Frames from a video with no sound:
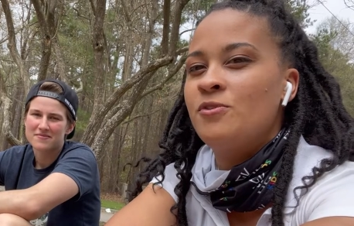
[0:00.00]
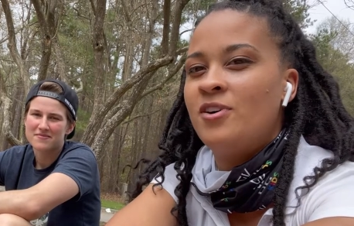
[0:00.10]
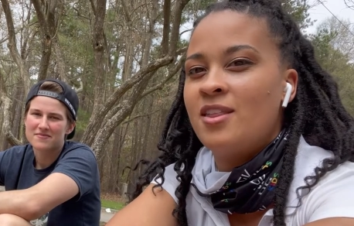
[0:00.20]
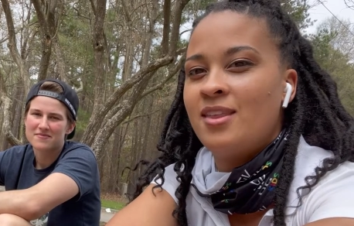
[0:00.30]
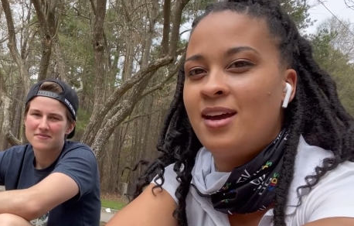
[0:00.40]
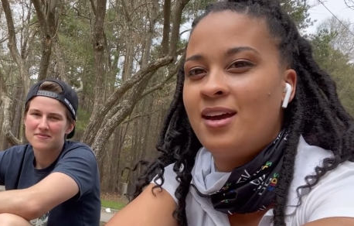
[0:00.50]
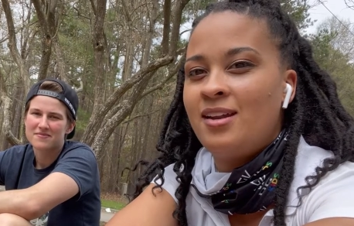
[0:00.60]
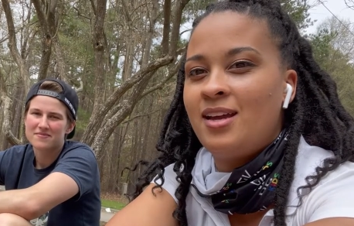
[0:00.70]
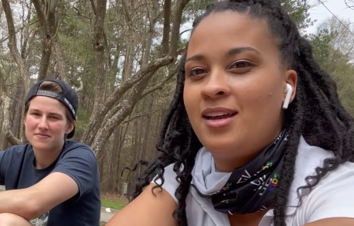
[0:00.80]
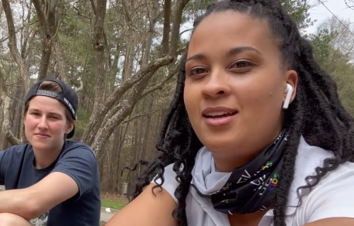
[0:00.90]
Speaker 1: on that
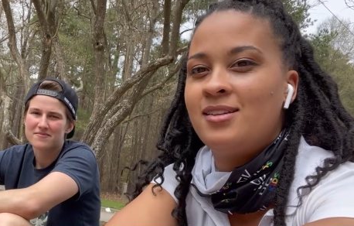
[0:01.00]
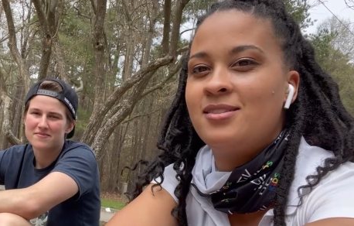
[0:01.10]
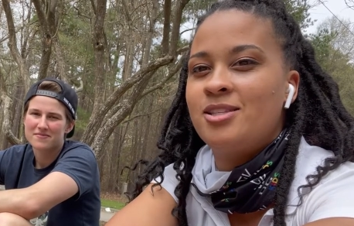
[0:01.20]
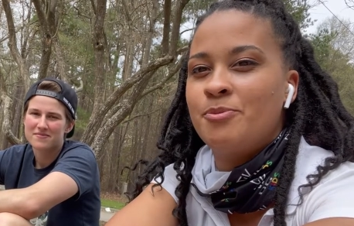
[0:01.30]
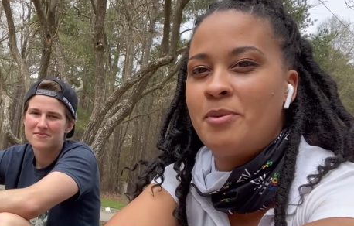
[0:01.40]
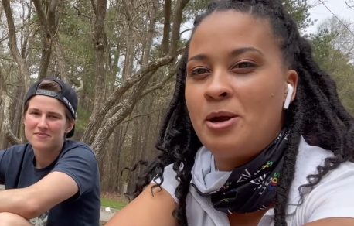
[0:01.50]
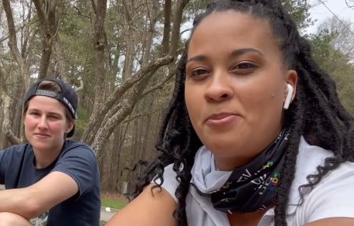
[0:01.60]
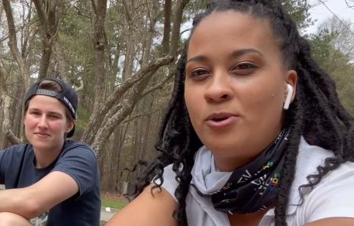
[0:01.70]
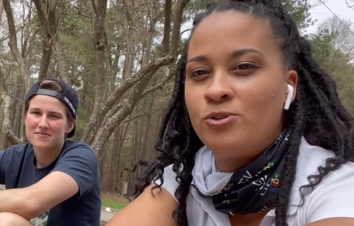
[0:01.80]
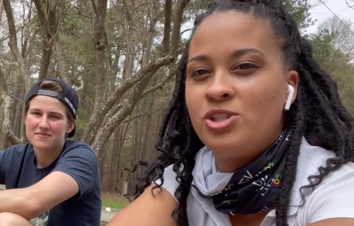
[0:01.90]
and some of my
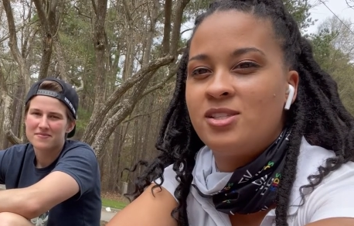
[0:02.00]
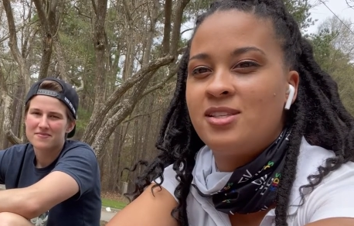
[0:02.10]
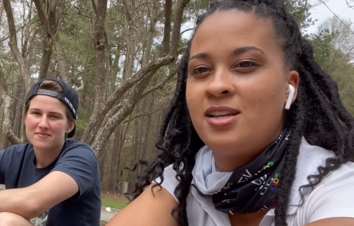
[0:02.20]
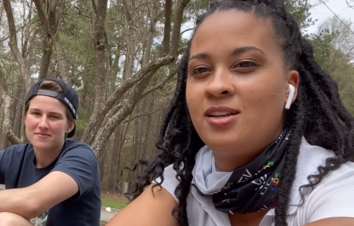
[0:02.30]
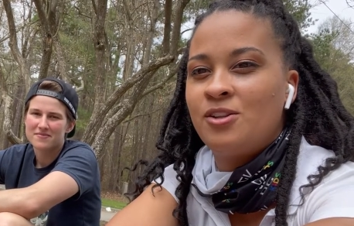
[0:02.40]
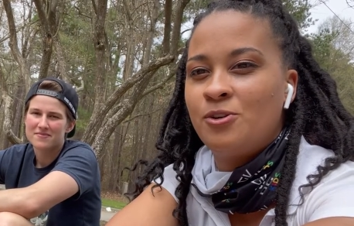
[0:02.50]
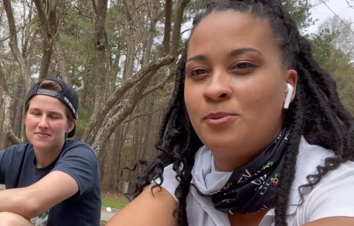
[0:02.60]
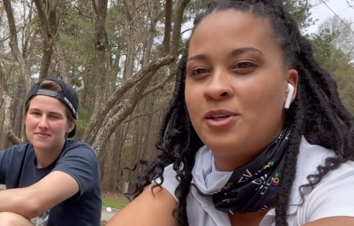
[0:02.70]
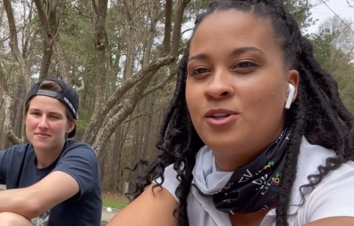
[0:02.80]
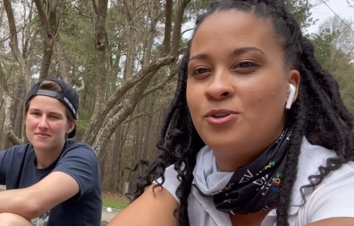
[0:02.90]
approaches getting a little bit
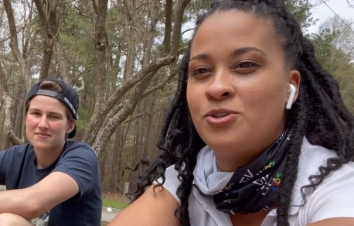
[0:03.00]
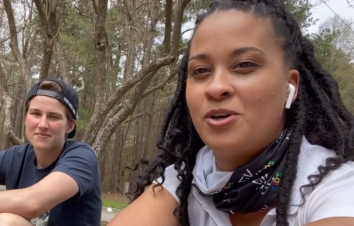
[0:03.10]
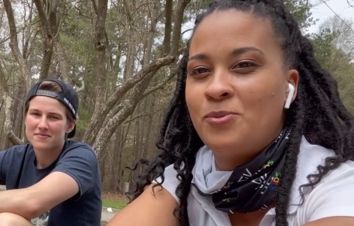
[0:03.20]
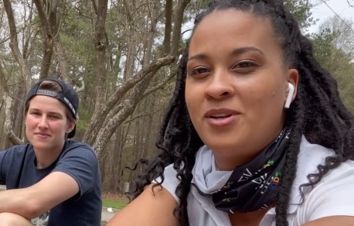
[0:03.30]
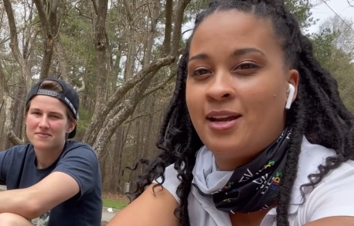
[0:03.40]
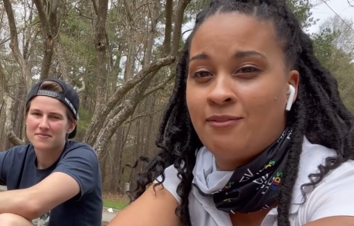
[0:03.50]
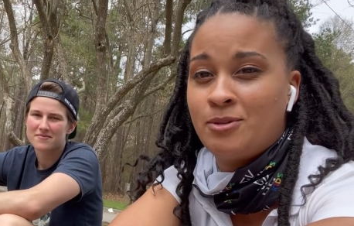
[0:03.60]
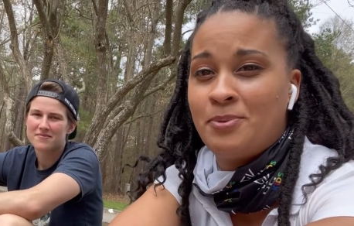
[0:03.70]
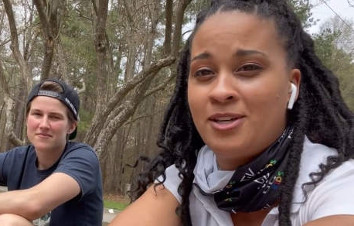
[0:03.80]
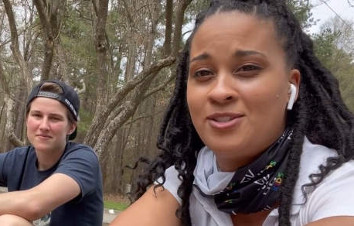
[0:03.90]
closer, I wouldn't have to
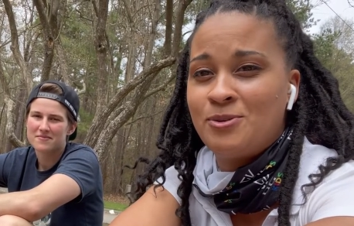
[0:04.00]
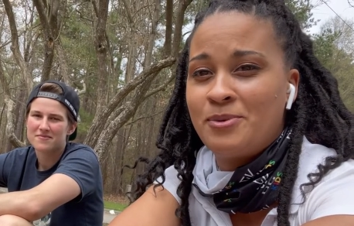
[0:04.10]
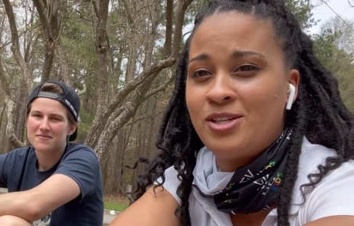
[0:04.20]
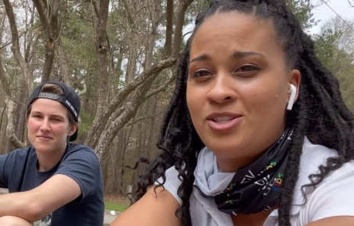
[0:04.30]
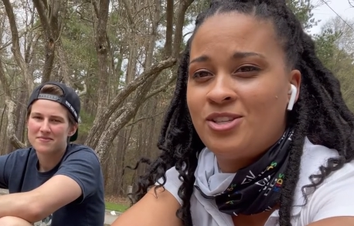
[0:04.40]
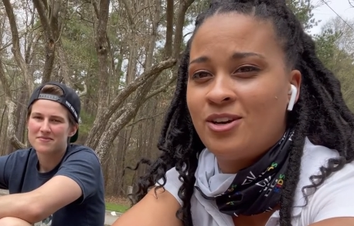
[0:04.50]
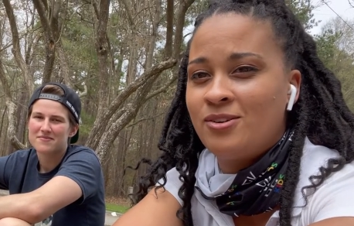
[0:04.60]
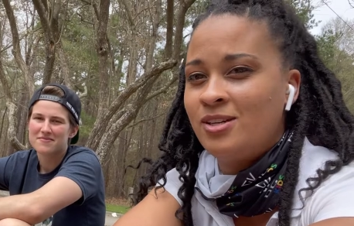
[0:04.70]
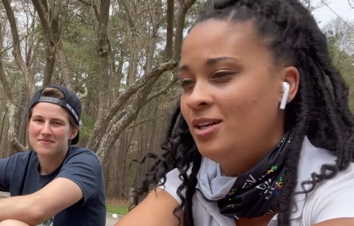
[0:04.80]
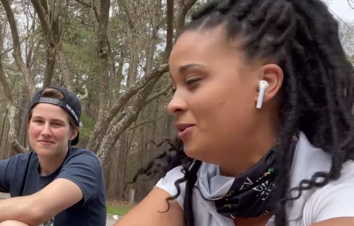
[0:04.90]
putt so much. So
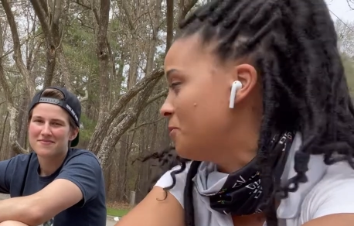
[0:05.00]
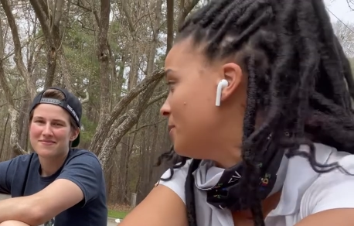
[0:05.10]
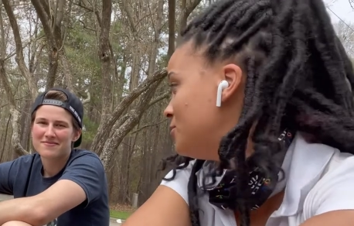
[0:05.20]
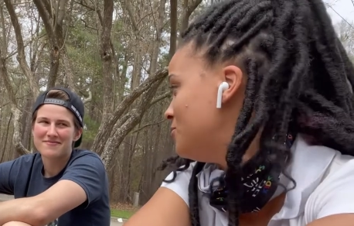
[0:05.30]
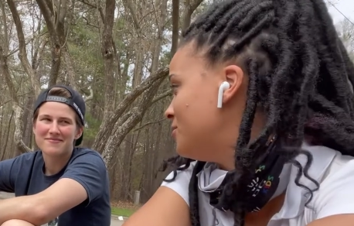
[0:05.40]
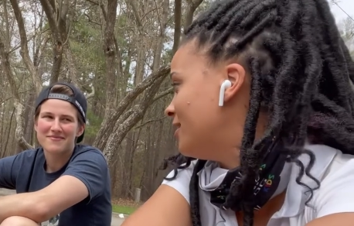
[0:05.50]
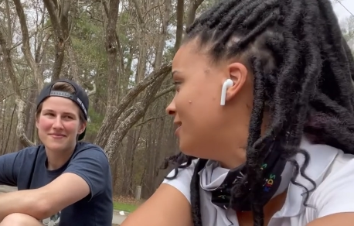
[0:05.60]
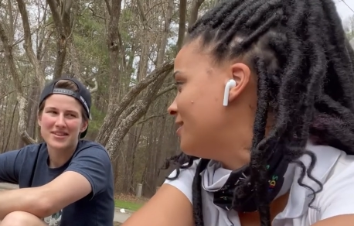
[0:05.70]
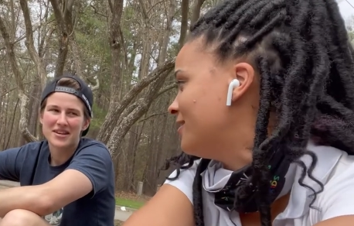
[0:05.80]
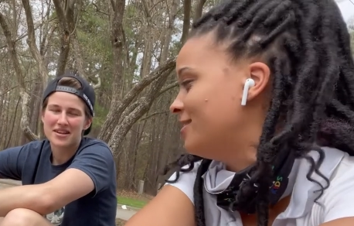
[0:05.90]
what about you, Jaye?
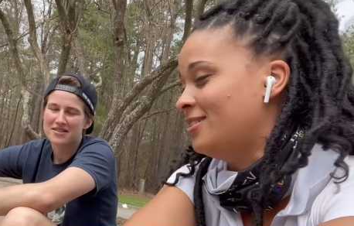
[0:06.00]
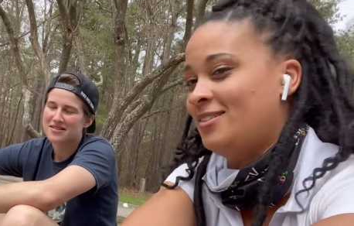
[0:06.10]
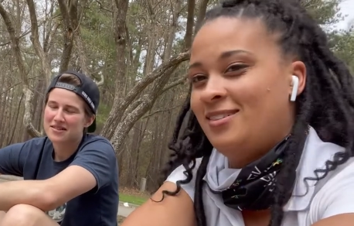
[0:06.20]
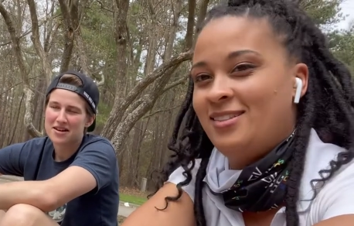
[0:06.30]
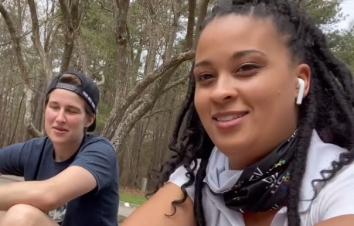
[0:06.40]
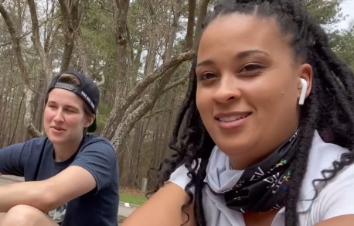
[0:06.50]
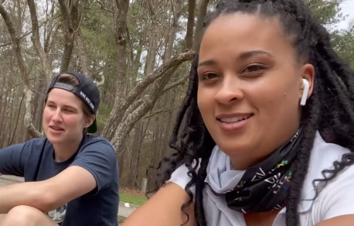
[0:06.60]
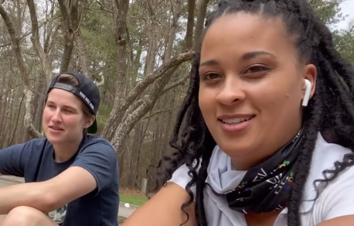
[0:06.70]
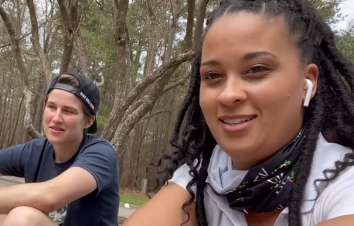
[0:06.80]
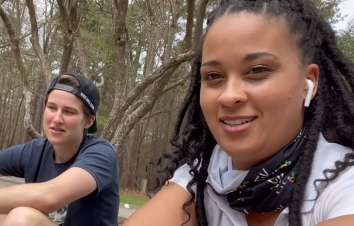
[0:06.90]
Speaker 2: Yeah. I mean,
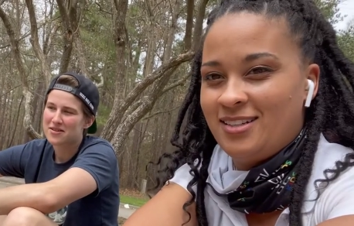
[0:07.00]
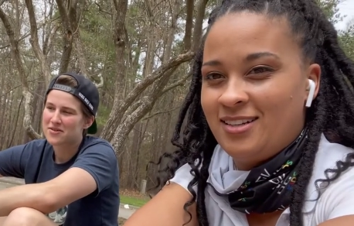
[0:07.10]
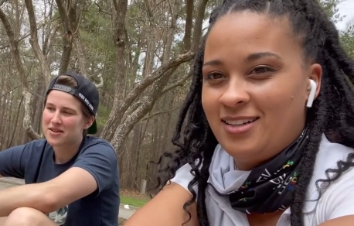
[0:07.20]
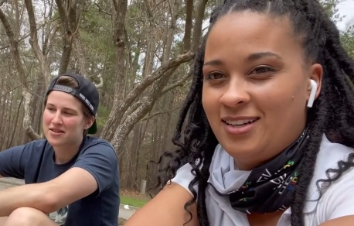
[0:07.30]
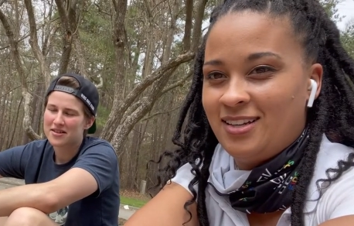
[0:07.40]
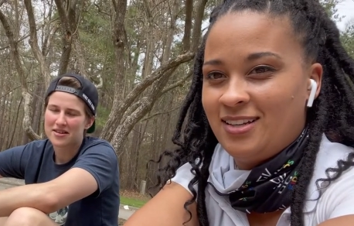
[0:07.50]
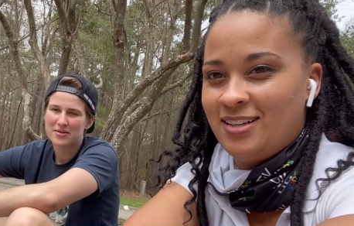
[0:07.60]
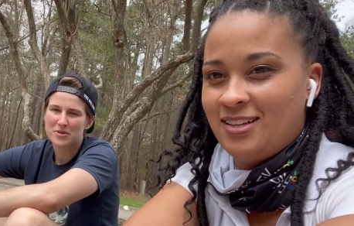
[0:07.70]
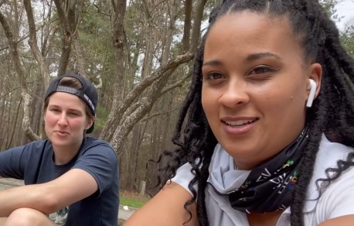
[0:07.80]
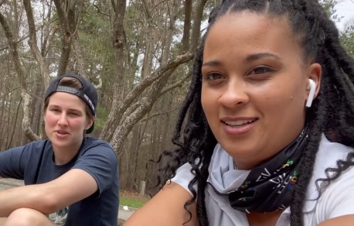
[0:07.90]
all around, I think it was
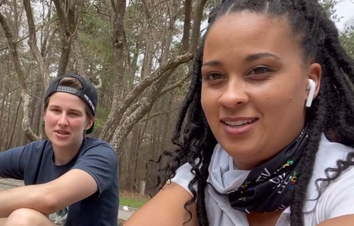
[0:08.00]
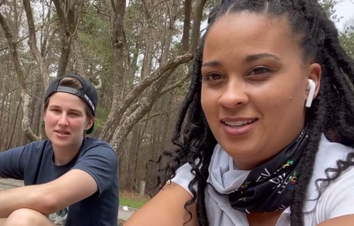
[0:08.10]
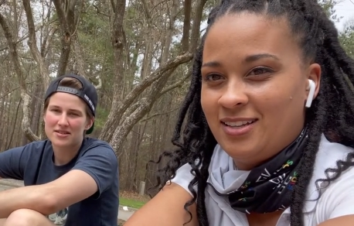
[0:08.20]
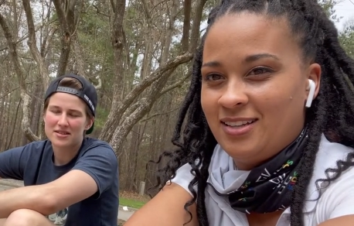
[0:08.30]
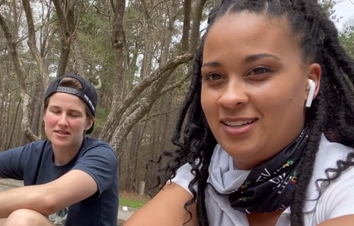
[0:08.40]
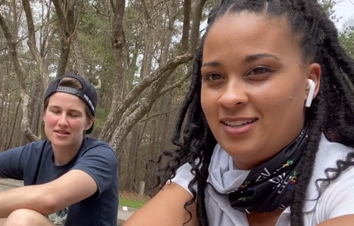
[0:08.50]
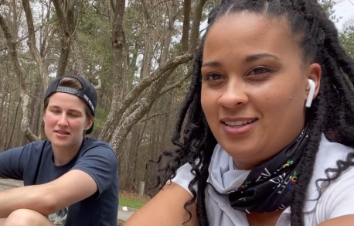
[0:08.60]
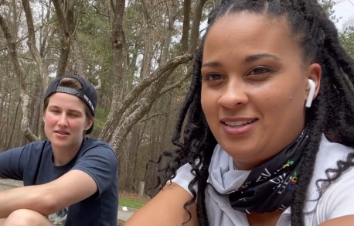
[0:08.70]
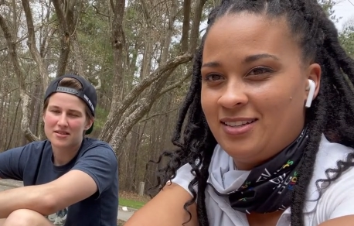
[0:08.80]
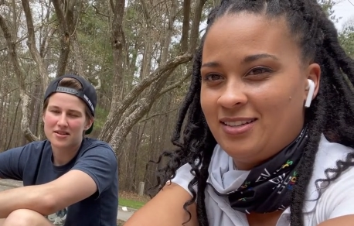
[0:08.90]
pretty consistent.
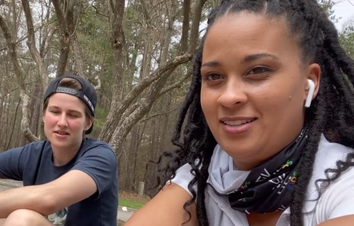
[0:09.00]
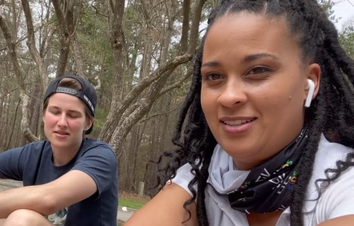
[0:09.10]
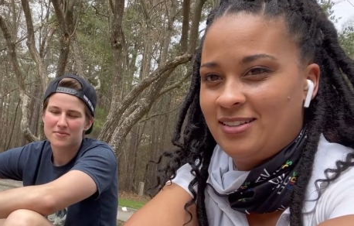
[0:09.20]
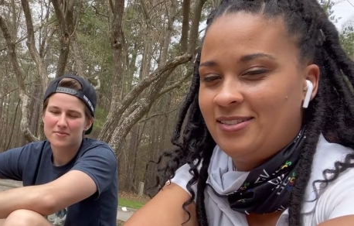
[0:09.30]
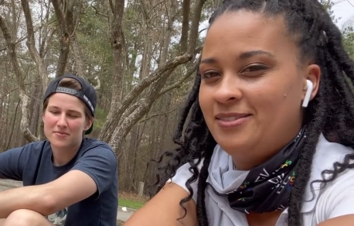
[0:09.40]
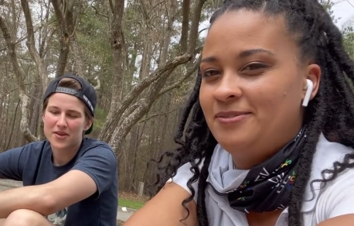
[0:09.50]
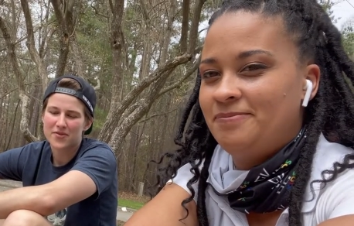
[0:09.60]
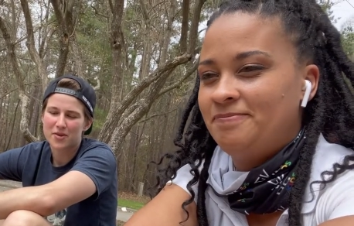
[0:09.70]
Um, I felt